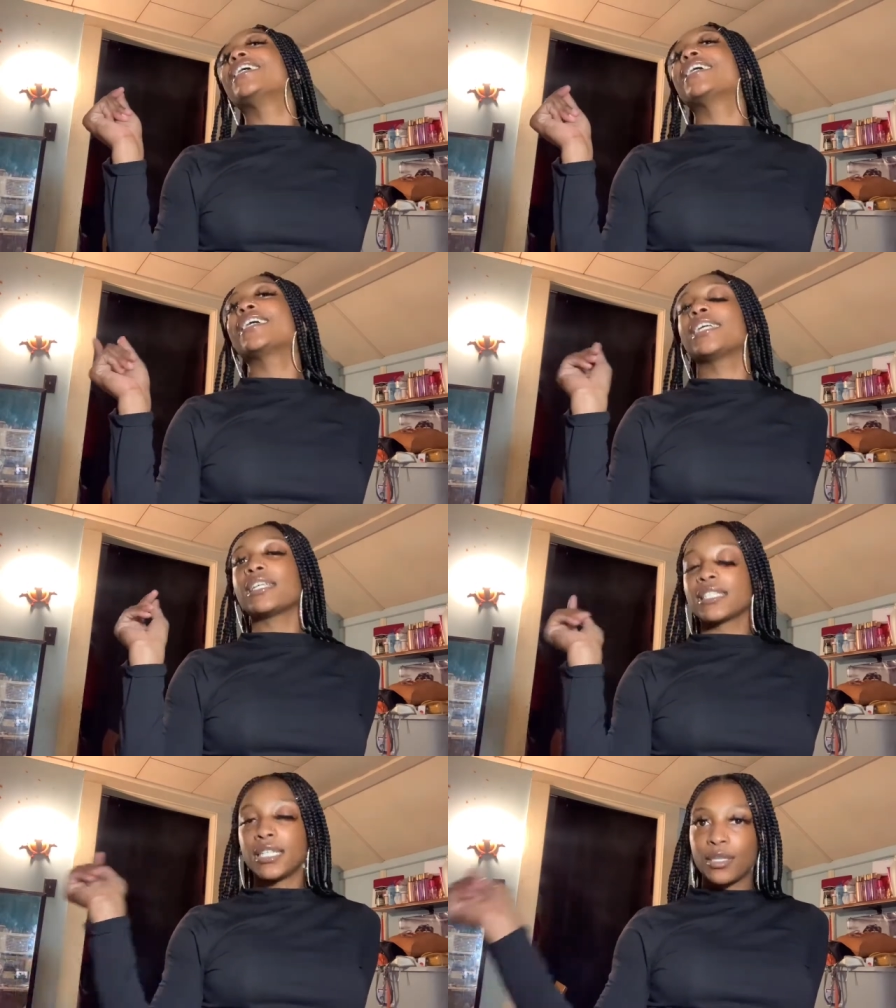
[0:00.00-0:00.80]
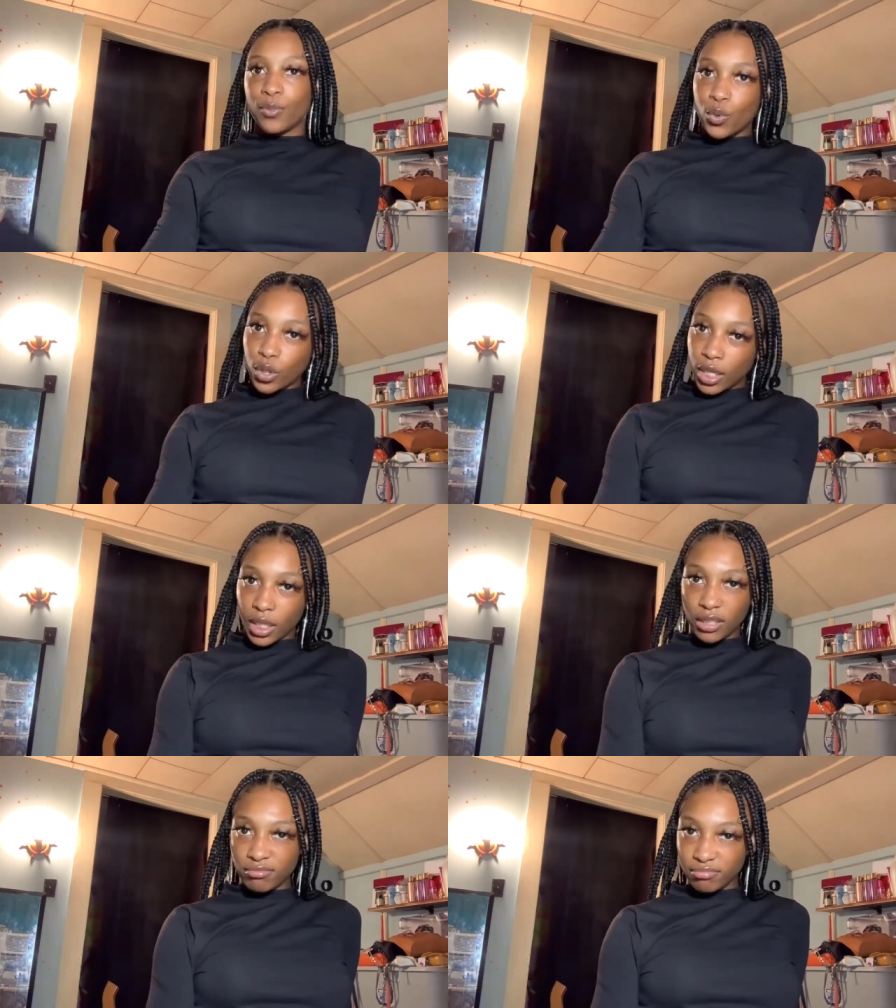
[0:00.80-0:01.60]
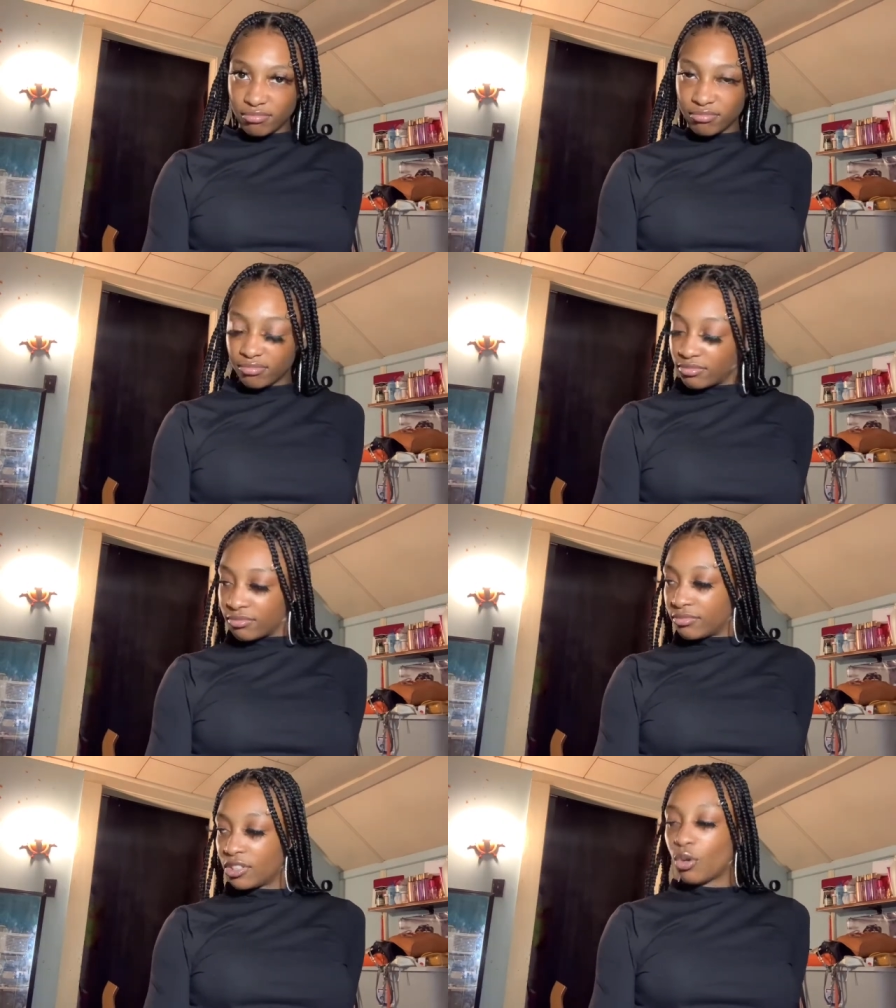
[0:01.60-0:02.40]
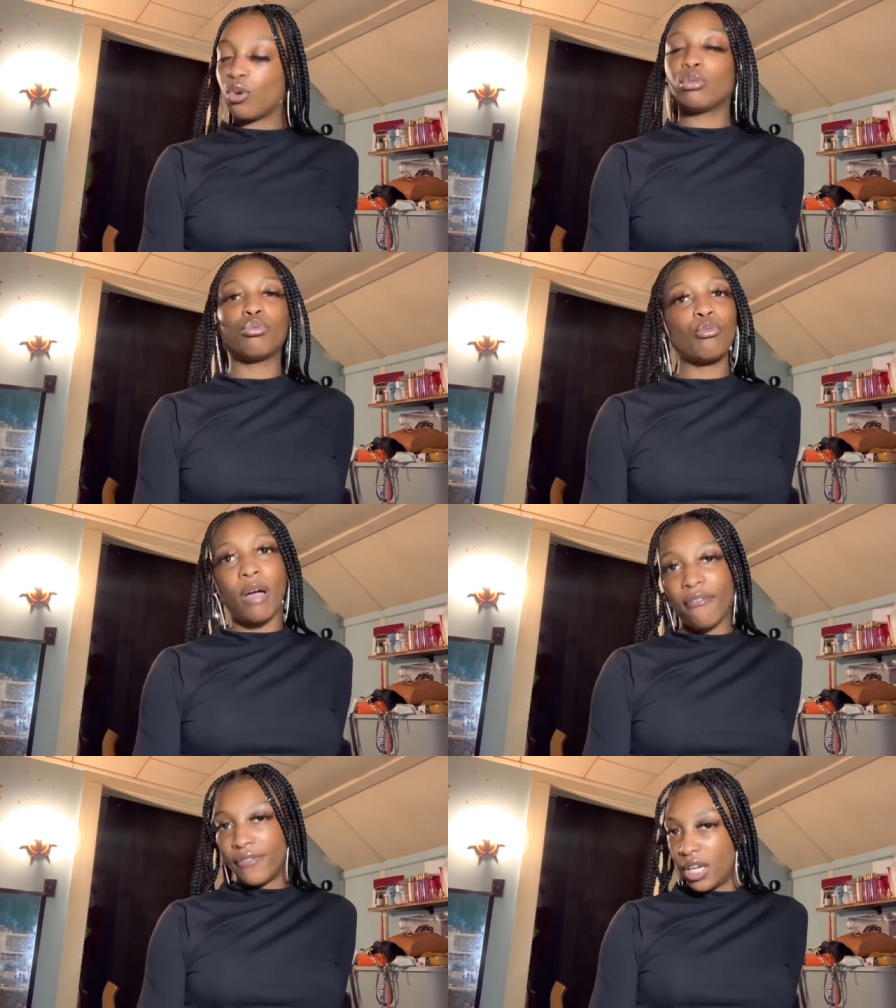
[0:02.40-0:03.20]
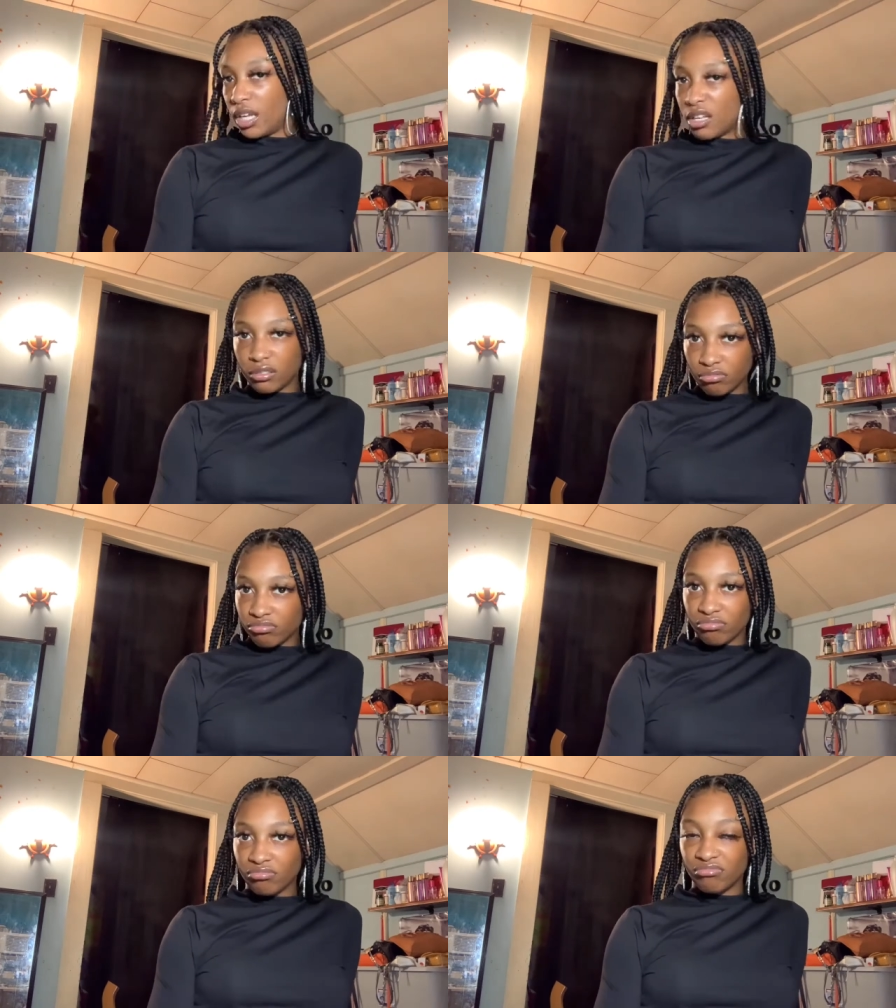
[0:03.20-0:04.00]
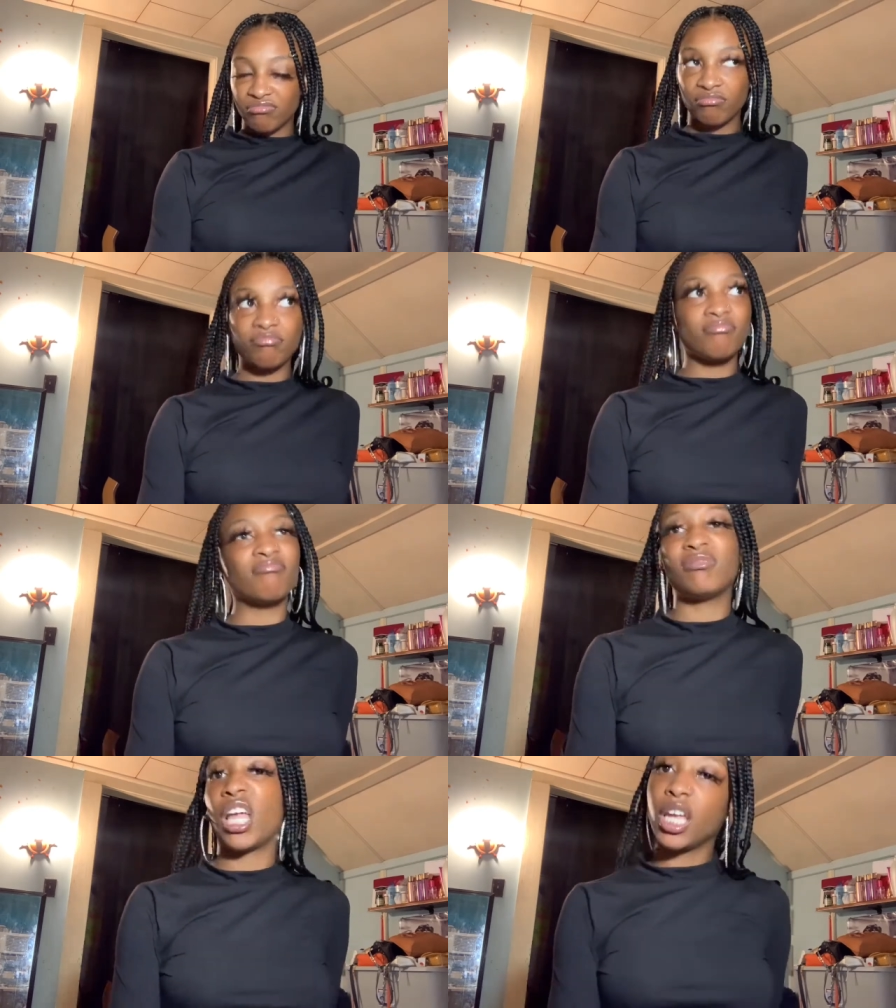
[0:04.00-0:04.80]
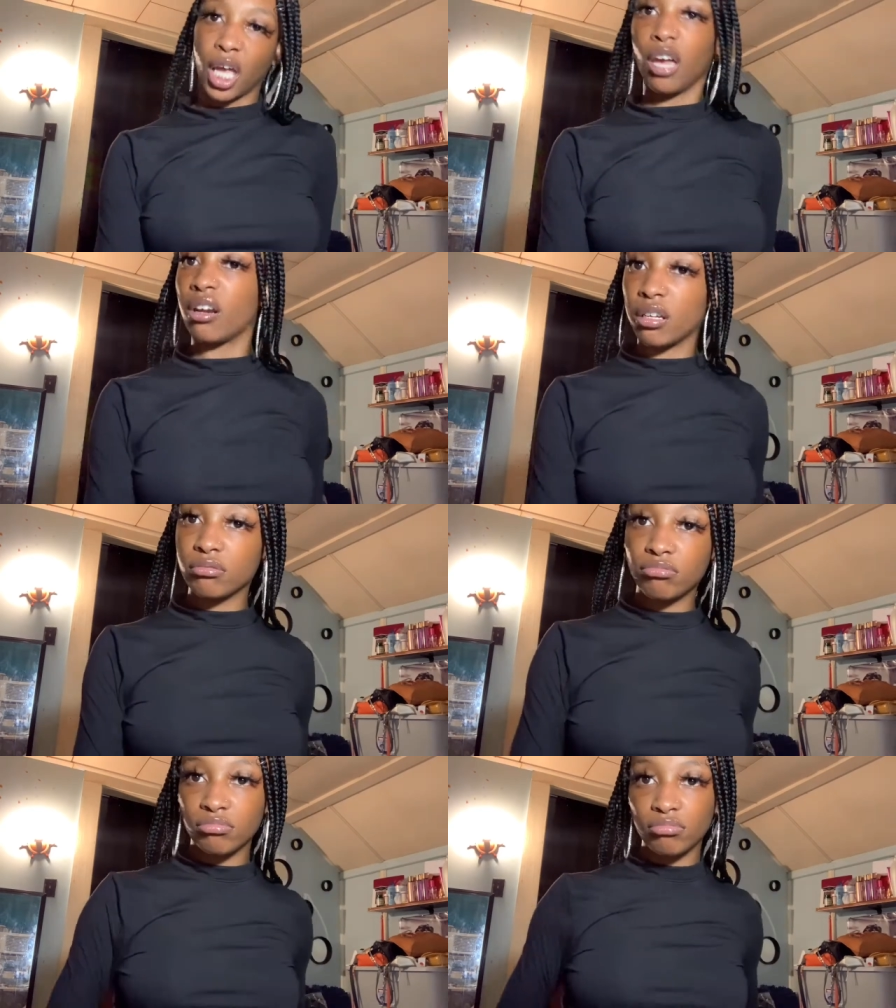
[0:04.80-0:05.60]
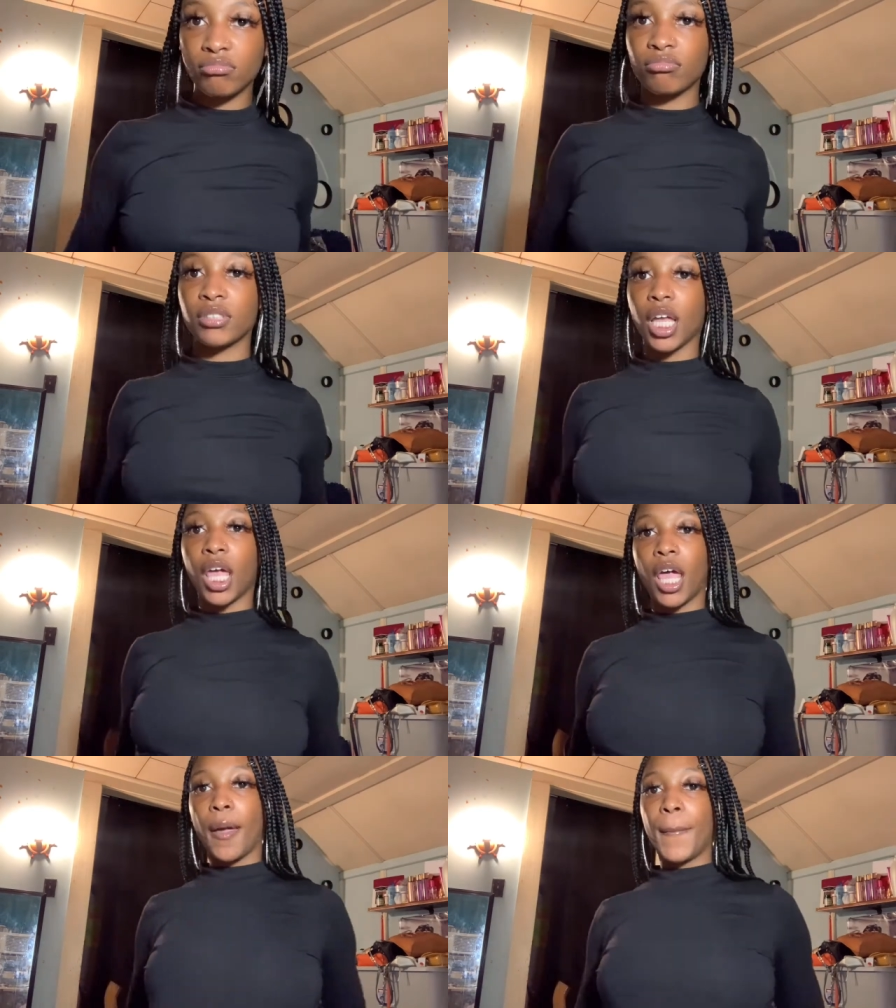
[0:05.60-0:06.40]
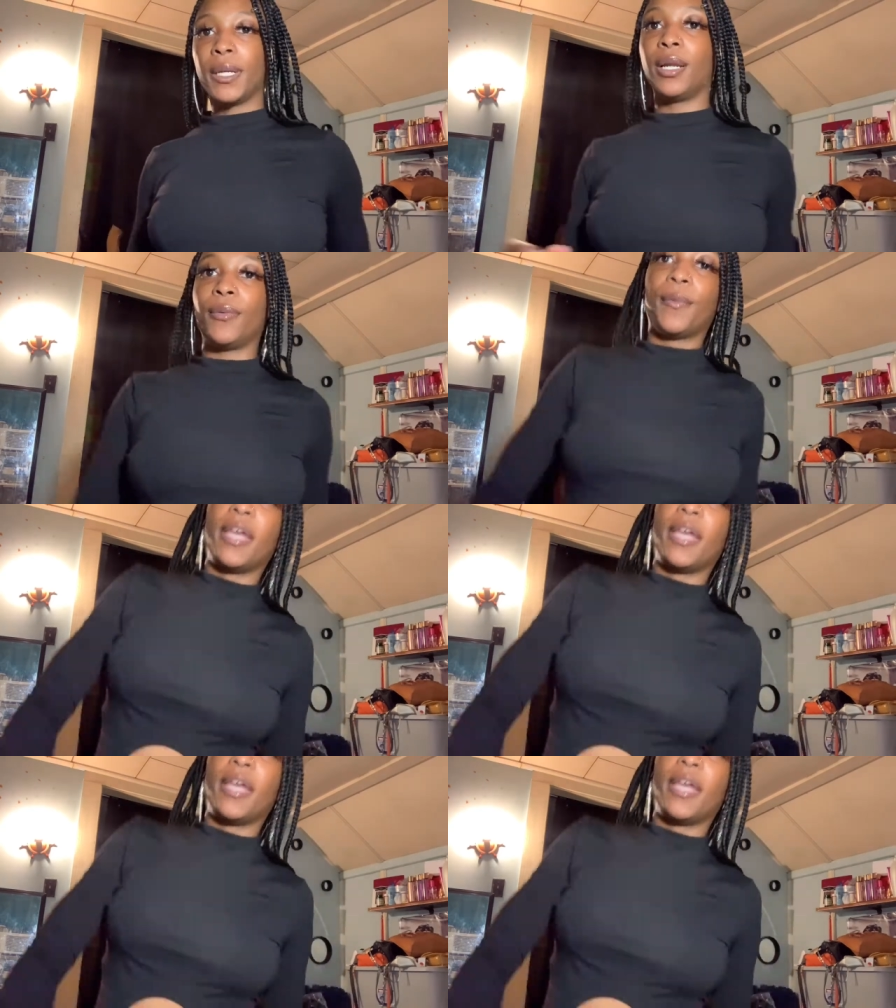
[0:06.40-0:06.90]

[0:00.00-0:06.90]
Y'all seen them walking all through my video. They got on. But anyway,